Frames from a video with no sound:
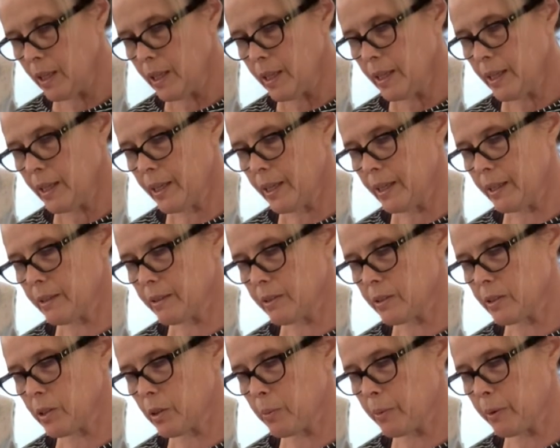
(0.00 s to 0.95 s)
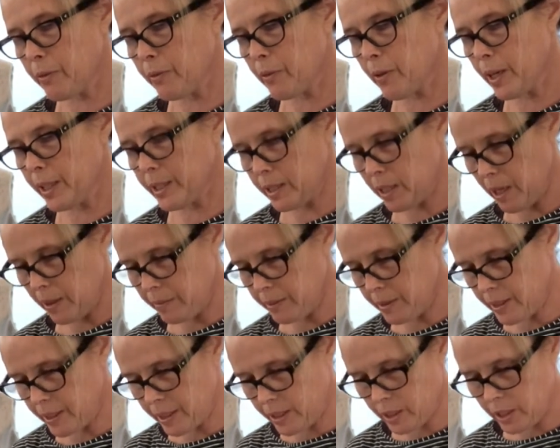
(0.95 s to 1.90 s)
And so before I top
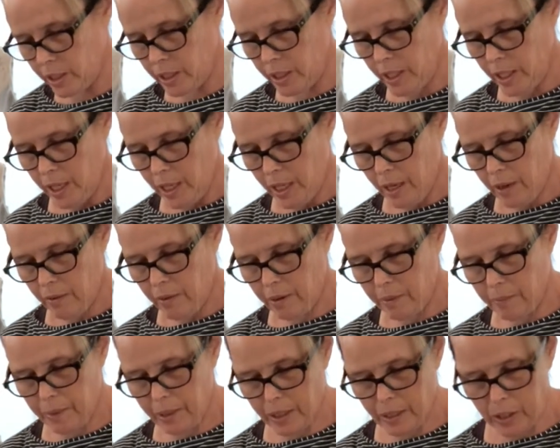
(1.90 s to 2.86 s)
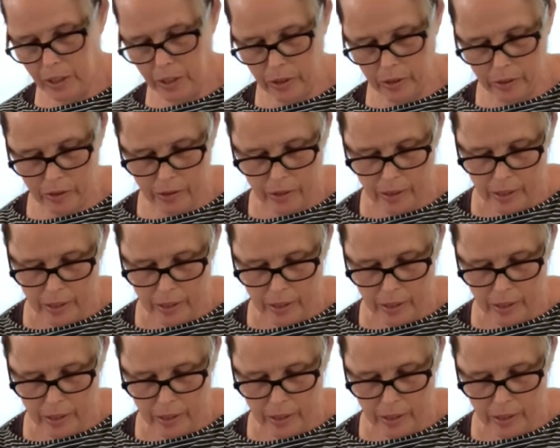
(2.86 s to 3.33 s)
stitch, I want to make sure